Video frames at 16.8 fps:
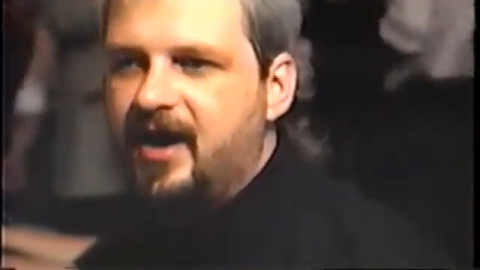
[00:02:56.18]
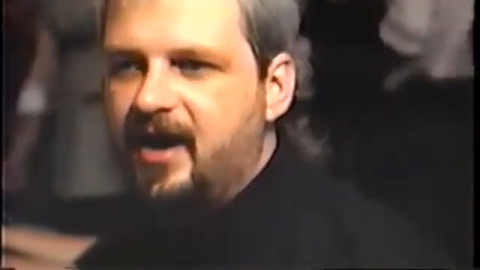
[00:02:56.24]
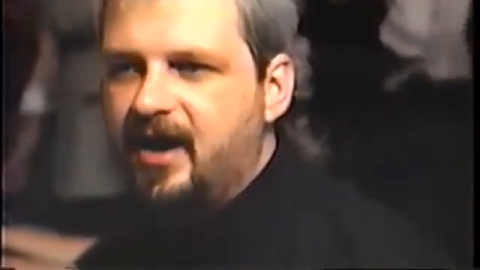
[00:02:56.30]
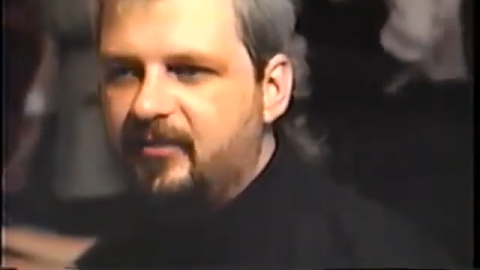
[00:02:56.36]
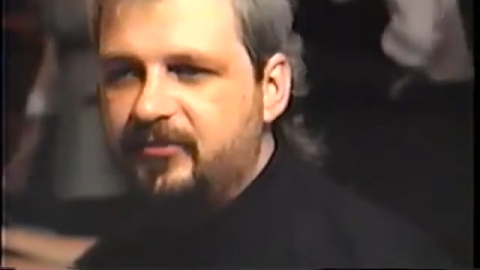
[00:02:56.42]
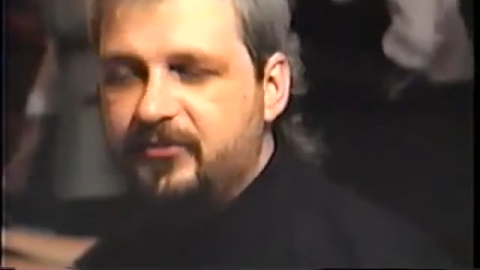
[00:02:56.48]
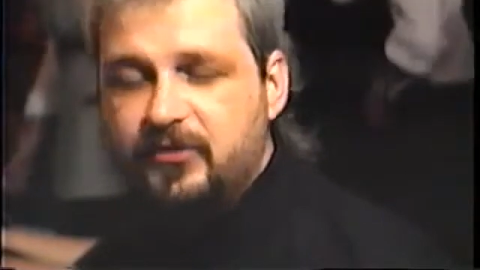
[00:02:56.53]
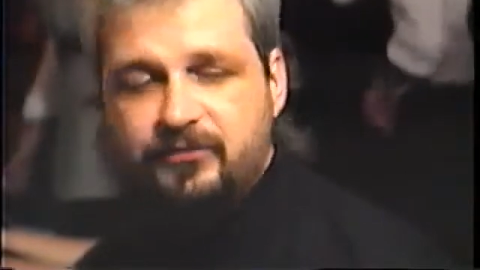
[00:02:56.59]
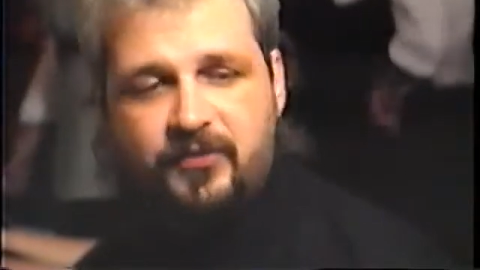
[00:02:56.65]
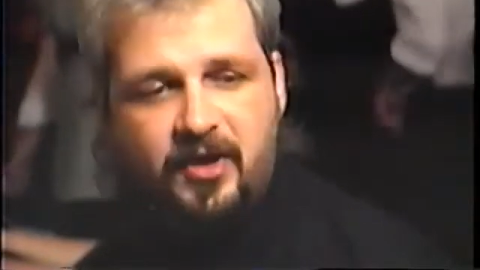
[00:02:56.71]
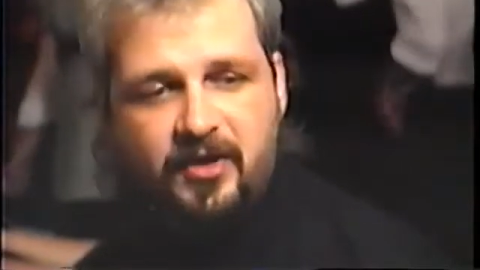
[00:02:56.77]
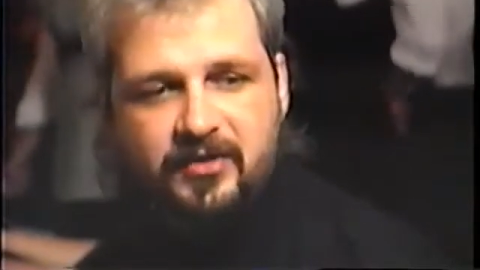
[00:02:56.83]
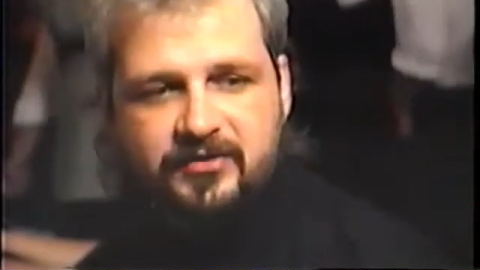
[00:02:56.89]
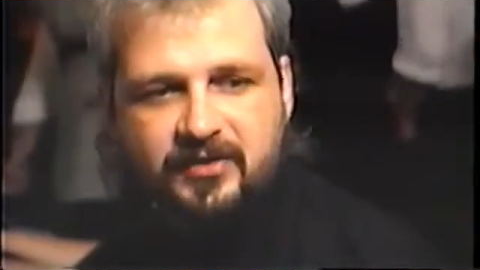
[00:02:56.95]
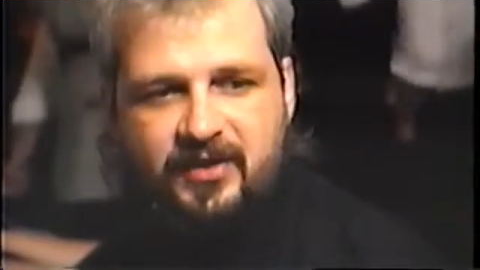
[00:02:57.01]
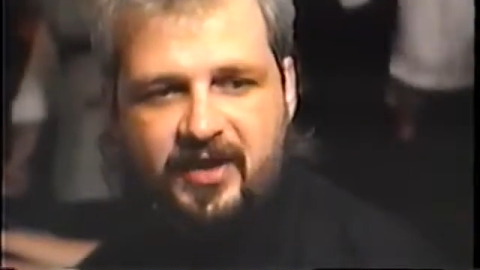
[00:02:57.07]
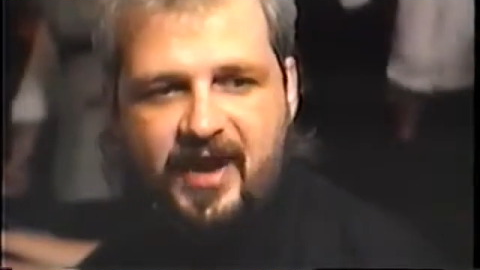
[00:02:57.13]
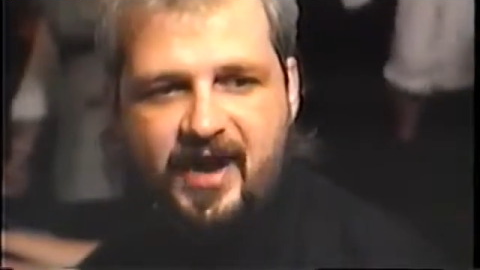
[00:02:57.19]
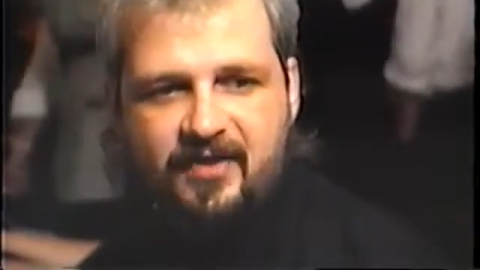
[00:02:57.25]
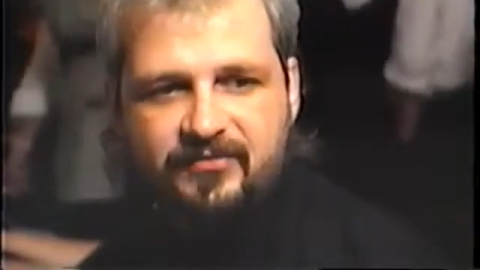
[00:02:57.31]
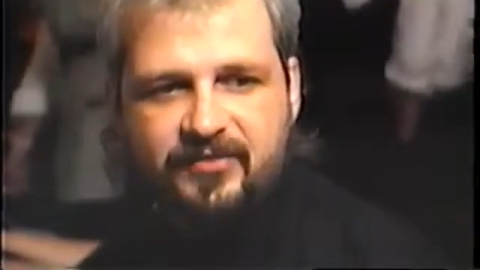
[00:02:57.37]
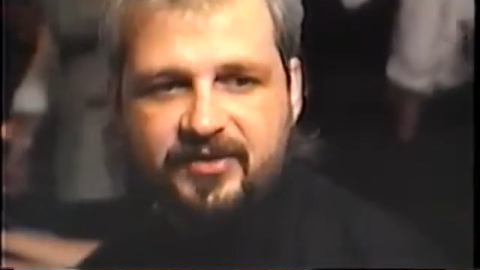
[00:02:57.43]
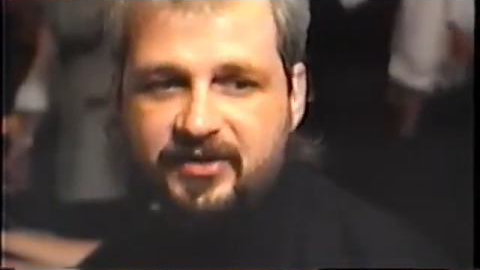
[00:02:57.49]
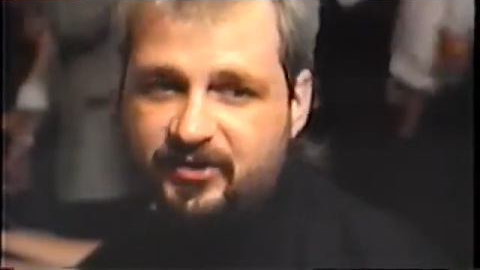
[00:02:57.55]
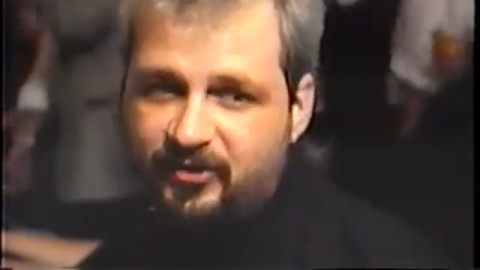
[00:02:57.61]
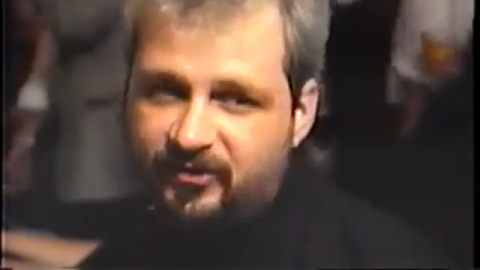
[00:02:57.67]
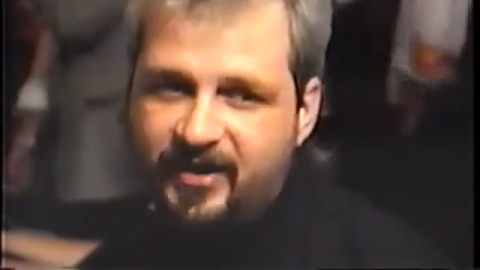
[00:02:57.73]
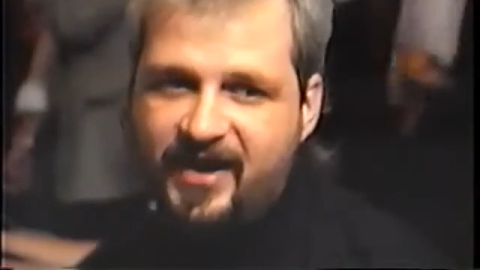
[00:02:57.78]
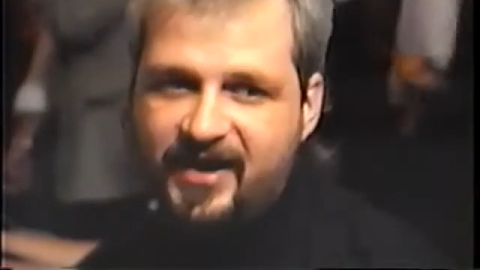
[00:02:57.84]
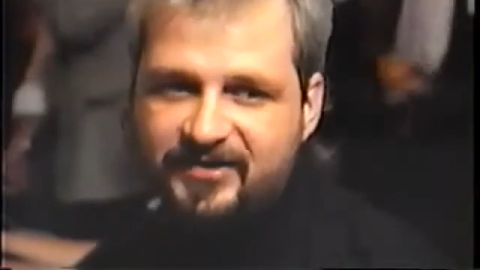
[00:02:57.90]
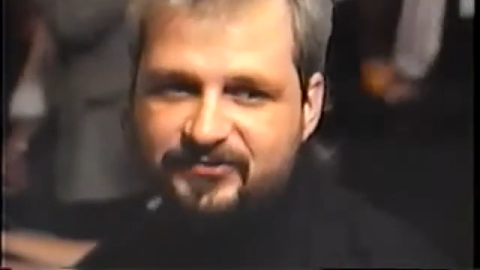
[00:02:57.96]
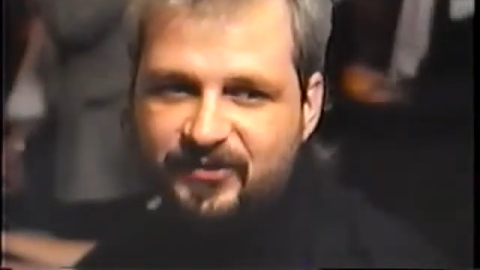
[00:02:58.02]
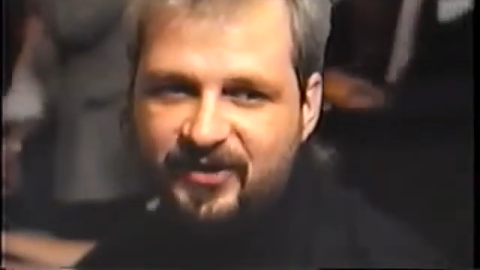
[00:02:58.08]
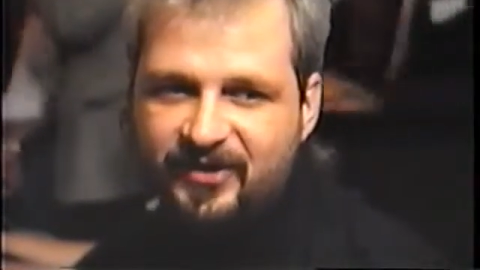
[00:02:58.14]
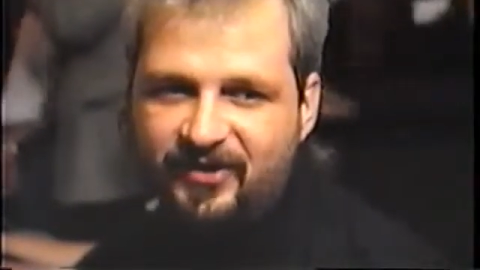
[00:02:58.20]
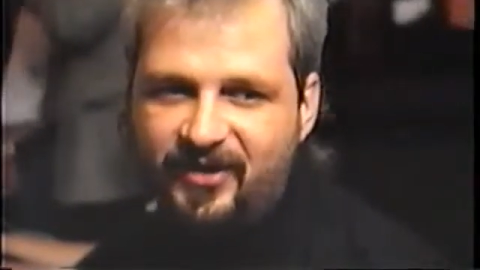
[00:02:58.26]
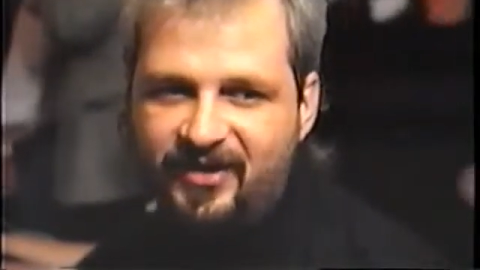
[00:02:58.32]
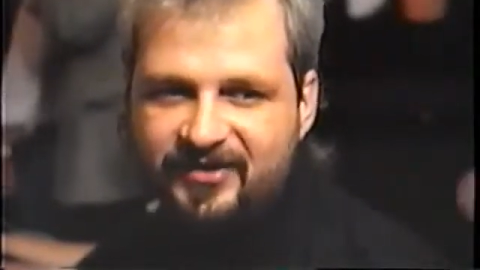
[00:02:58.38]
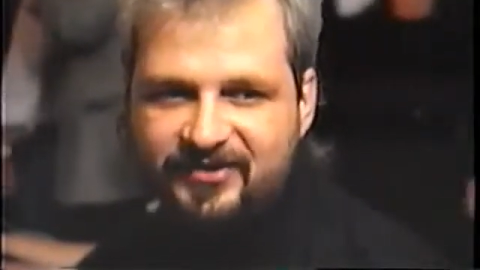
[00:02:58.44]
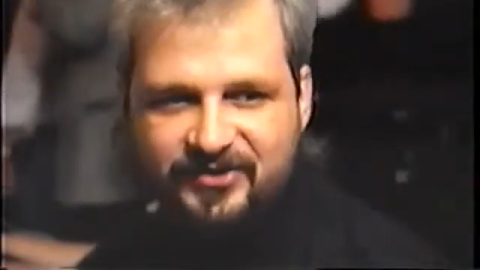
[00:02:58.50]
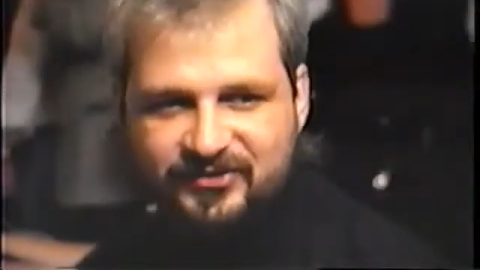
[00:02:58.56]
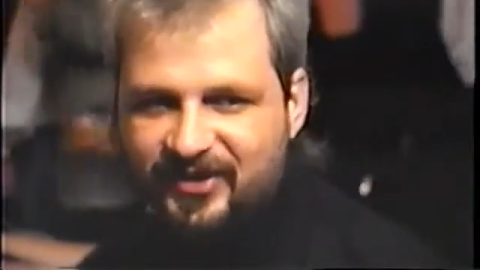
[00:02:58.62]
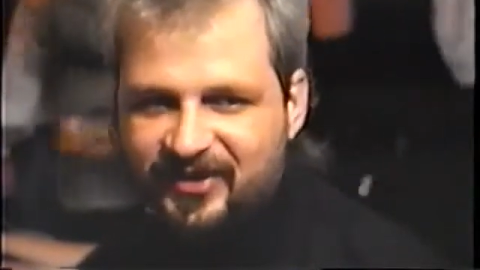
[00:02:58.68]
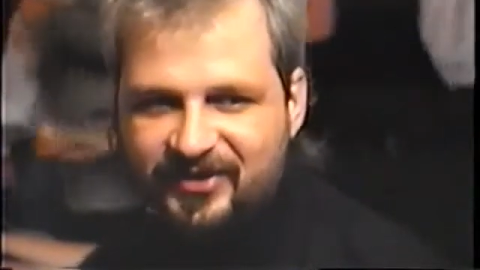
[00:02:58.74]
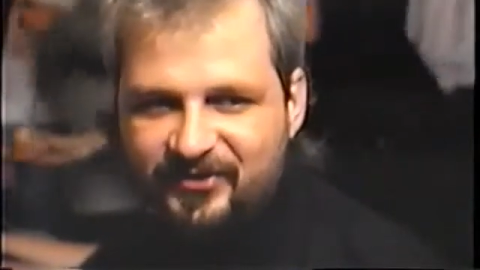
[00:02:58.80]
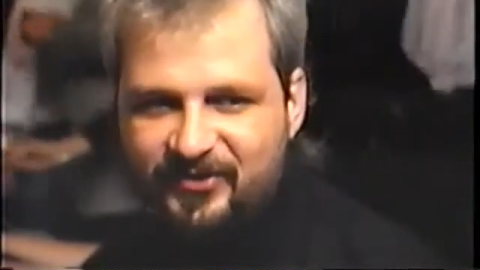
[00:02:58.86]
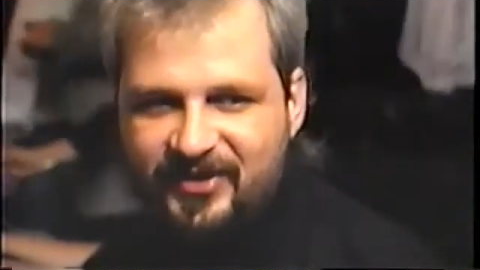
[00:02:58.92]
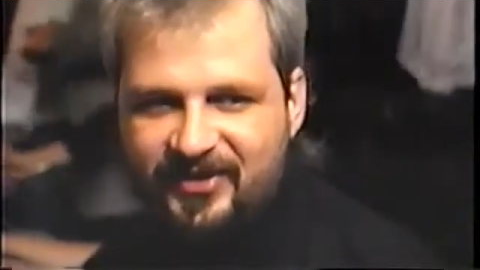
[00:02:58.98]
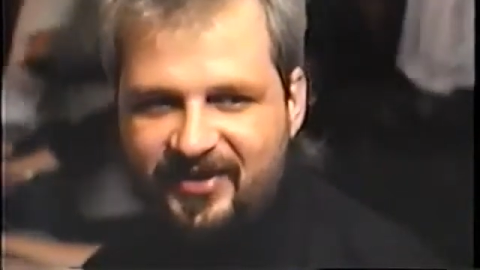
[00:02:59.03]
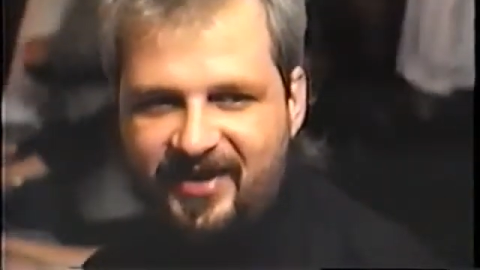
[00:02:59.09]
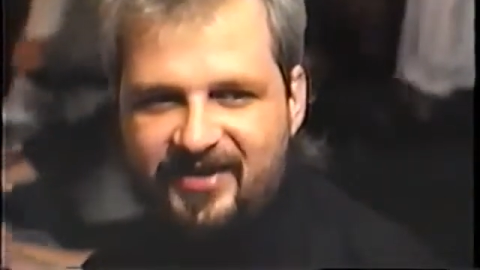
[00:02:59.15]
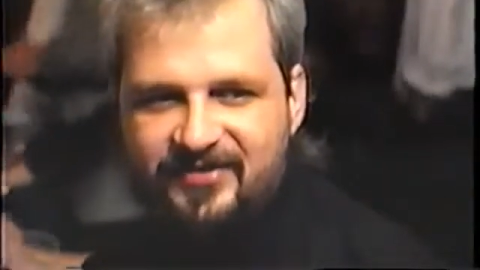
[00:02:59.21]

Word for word: Um, if you fall into lava, you don't last very long, just like in real